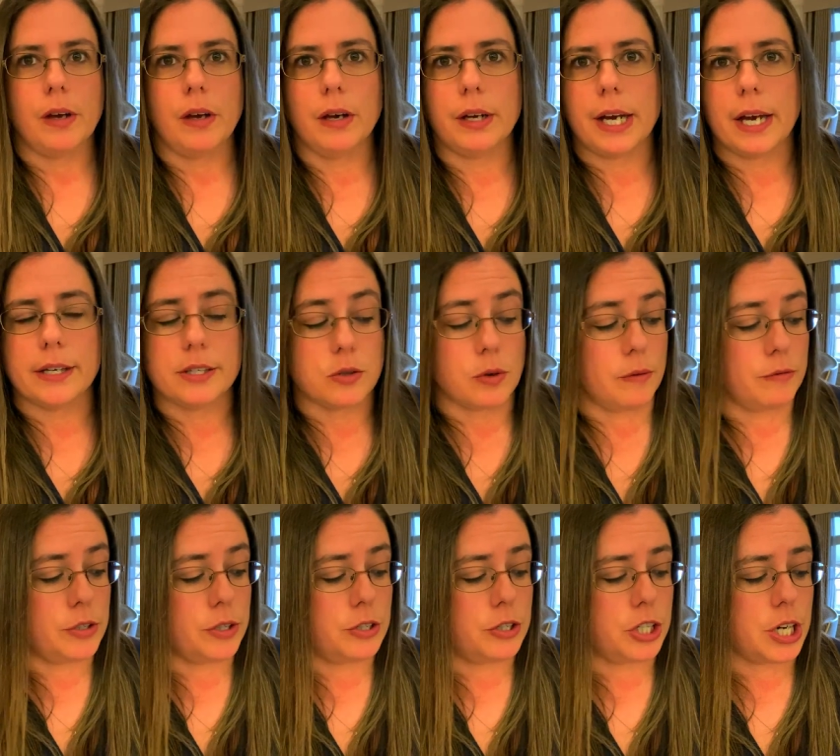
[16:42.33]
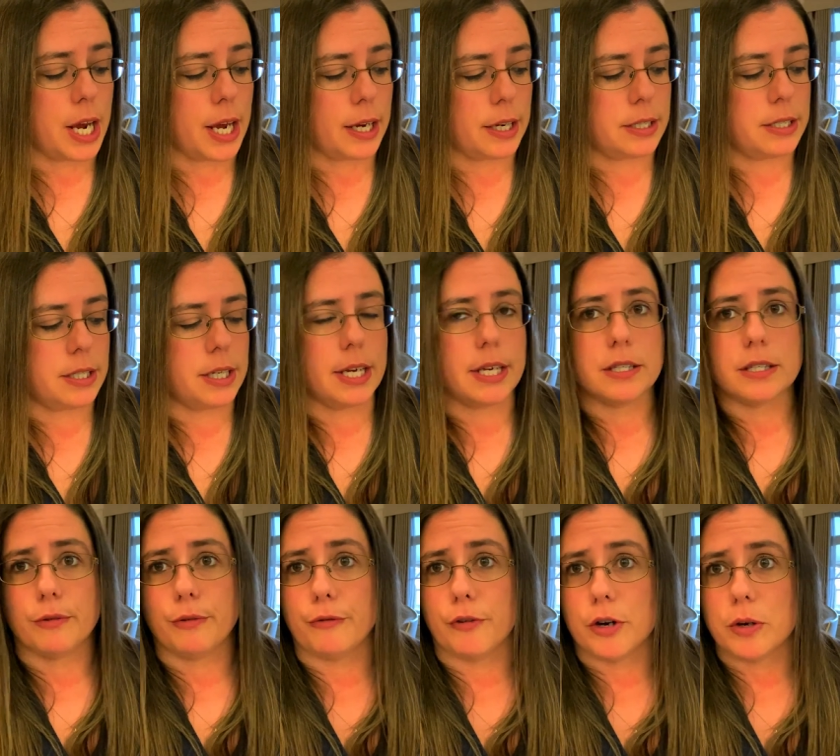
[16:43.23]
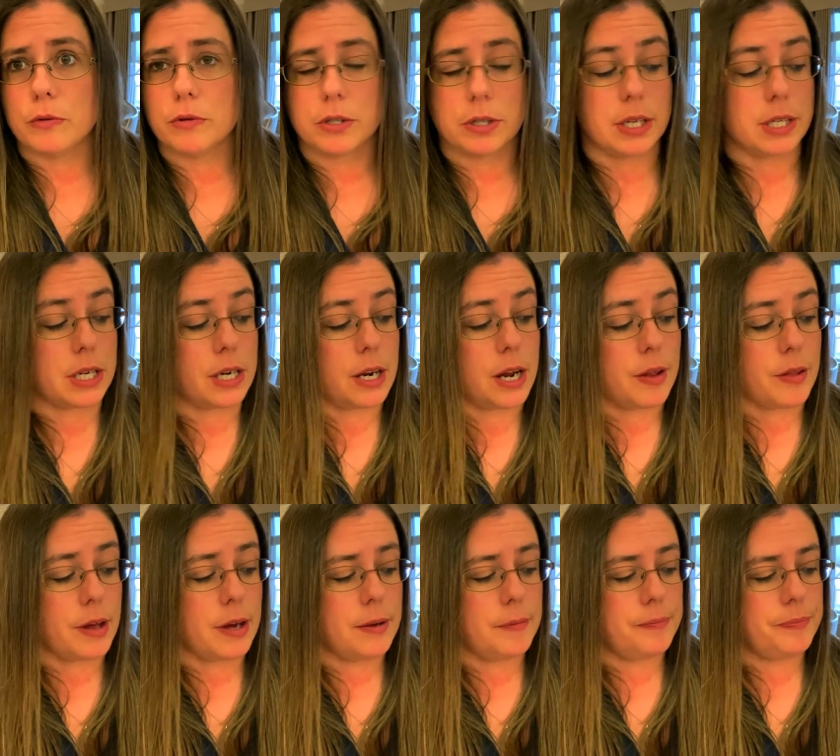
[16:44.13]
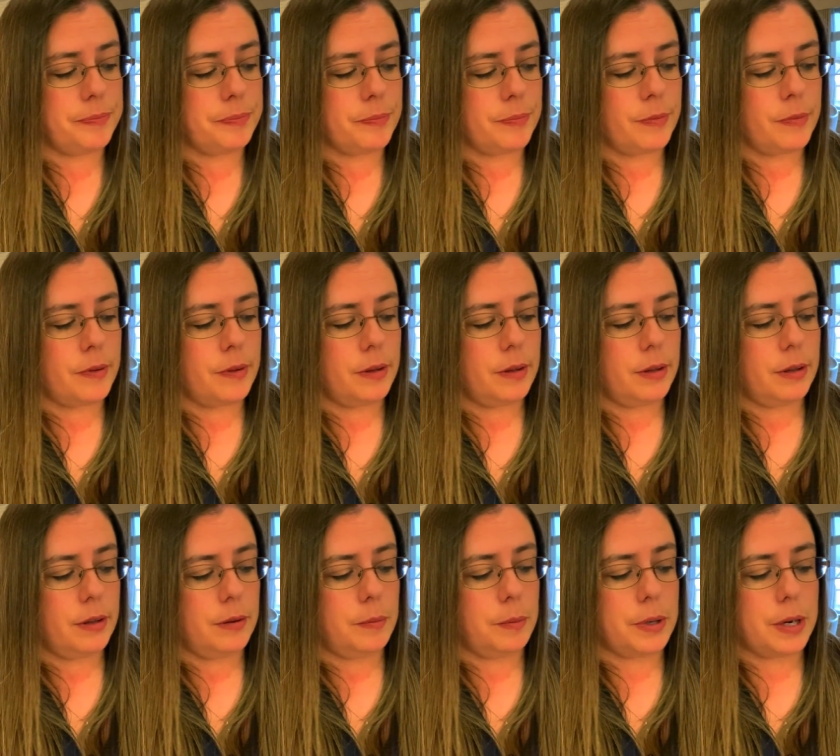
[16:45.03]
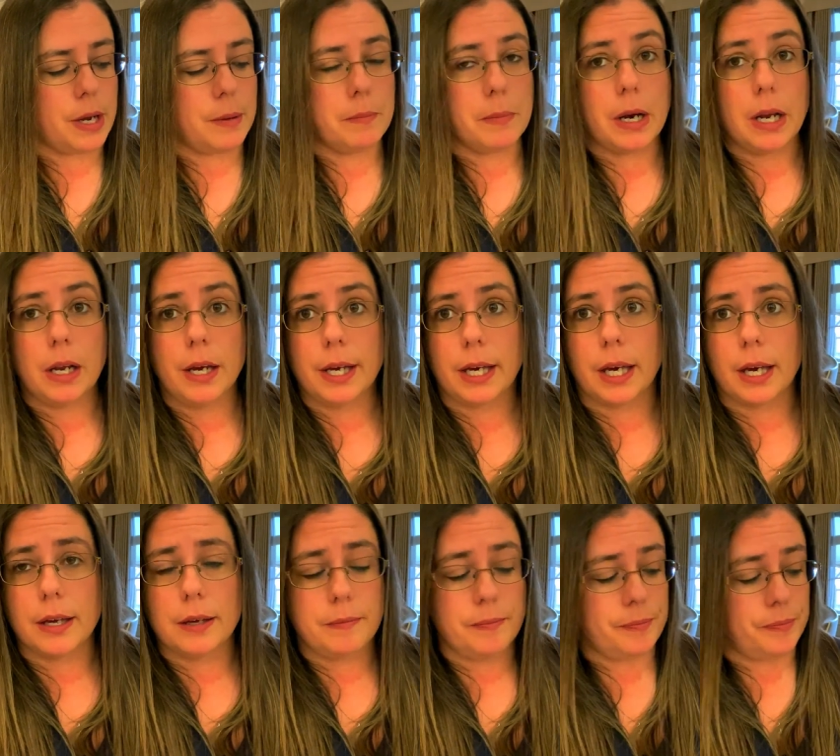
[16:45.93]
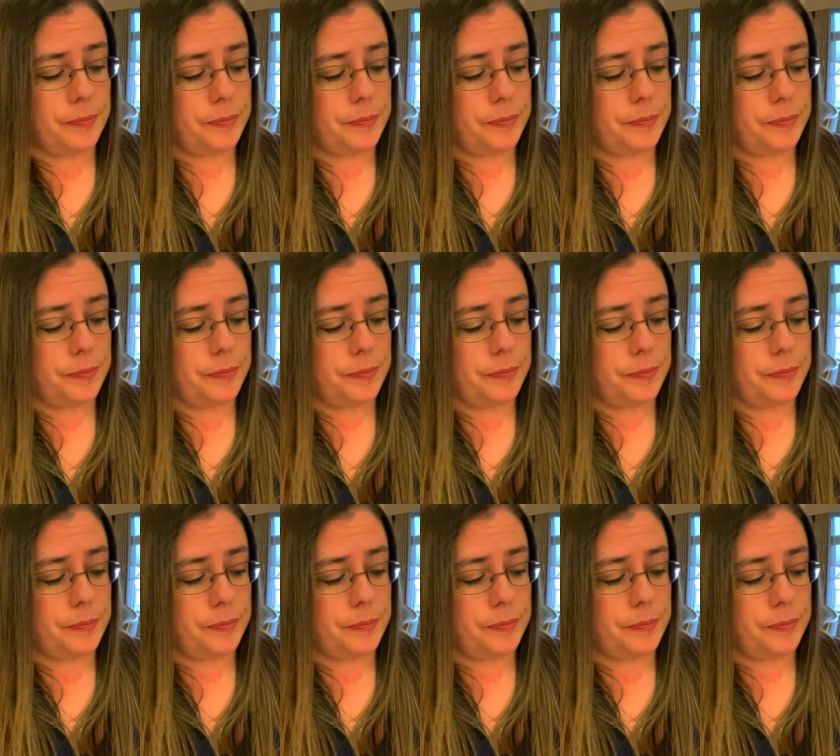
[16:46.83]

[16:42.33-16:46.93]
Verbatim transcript: Okay, so I've just checked. It's a fruit. I didn't know that. But um, I like it.